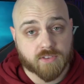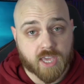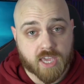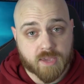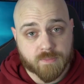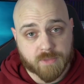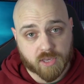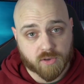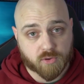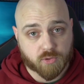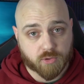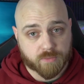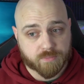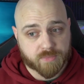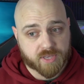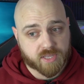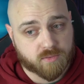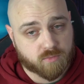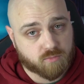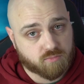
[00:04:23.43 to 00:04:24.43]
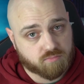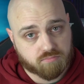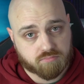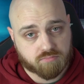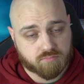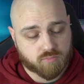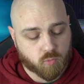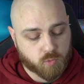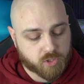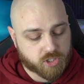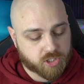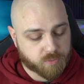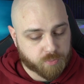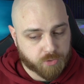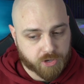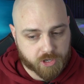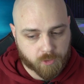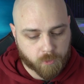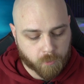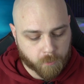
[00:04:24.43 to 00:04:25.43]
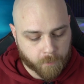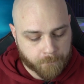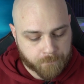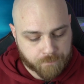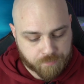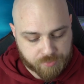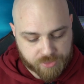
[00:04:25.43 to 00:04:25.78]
gaming equipment, which is pretty cool.